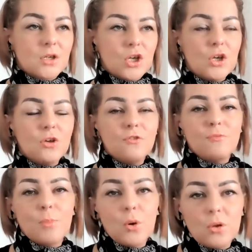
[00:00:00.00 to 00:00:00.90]

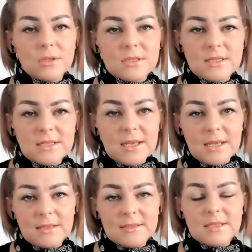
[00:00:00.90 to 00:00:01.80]
curveball
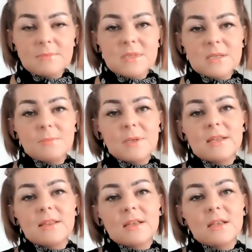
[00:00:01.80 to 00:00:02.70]
today seems to
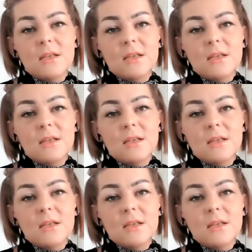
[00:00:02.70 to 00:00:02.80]
be that